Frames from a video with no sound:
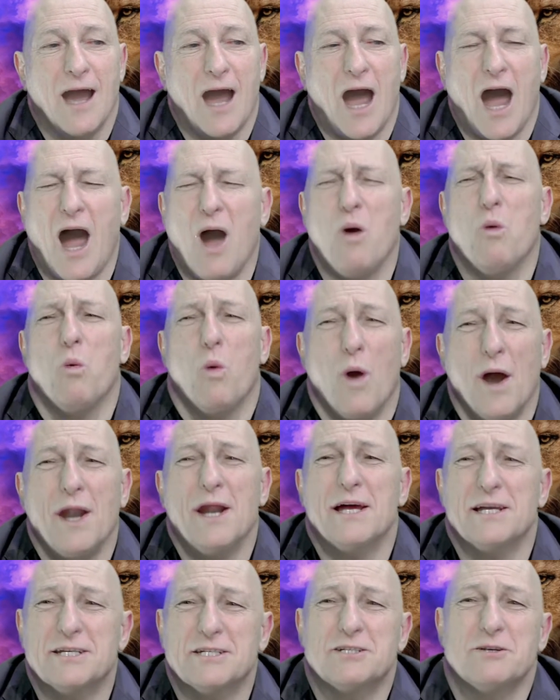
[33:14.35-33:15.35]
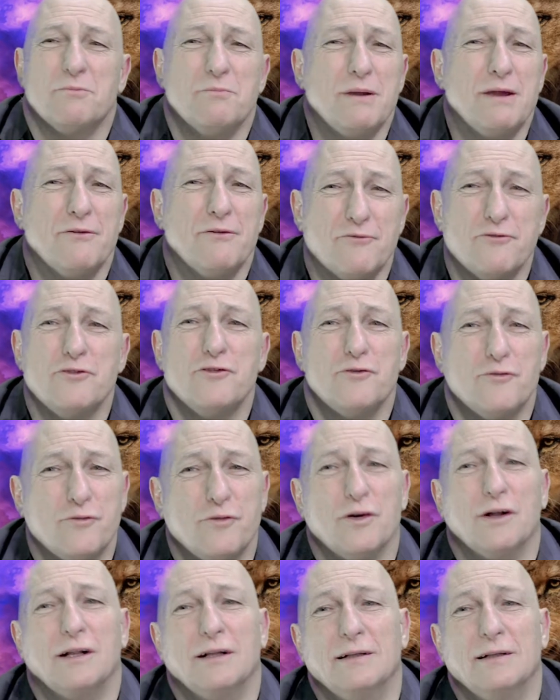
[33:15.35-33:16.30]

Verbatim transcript: I want us to be fruitful.